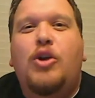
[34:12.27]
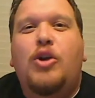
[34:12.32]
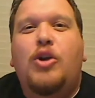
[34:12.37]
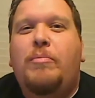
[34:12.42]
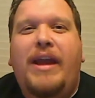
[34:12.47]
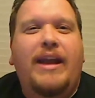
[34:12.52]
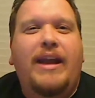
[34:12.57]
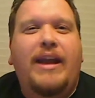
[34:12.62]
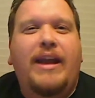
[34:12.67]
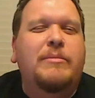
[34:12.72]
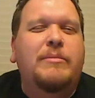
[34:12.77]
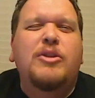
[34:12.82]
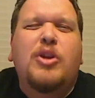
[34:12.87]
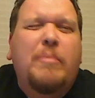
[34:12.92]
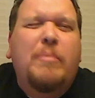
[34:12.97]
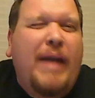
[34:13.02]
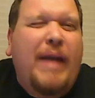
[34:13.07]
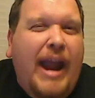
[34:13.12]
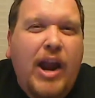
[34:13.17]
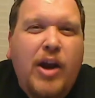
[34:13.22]
and then
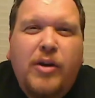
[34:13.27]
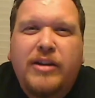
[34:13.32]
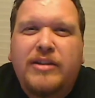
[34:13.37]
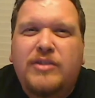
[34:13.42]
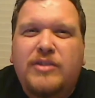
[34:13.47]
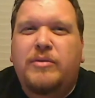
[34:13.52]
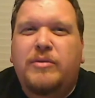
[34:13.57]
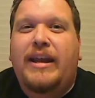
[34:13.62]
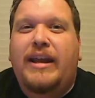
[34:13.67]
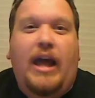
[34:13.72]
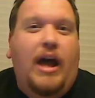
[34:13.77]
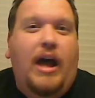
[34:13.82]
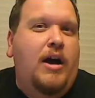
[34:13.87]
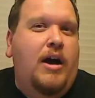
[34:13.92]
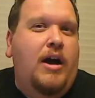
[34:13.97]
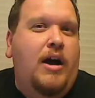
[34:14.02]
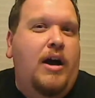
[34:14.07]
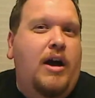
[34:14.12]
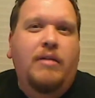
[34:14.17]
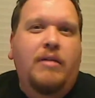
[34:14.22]
some of their parents were
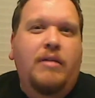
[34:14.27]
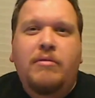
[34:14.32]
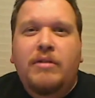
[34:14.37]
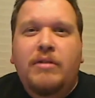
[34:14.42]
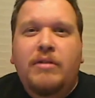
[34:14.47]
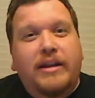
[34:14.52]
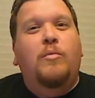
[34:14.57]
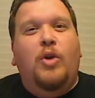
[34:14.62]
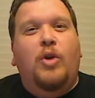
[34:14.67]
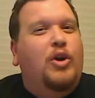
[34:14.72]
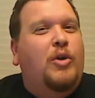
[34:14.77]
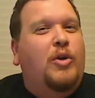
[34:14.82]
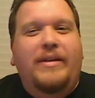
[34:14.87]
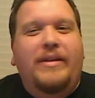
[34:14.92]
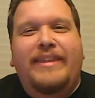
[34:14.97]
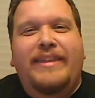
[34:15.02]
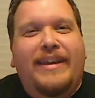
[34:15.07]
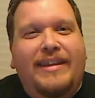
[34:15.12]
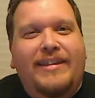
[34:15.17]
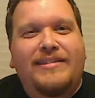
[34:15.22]
like, I want to
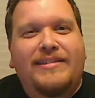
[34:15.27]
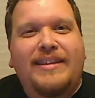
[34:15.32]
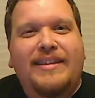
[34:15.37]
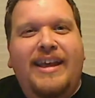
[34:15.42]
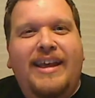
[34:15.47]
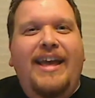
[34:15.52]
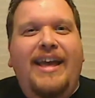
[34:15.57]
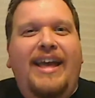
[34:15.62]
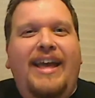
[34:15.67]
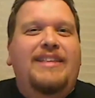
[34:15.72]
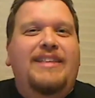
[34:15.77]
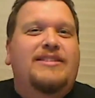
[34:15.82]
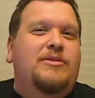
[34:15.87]
work with this.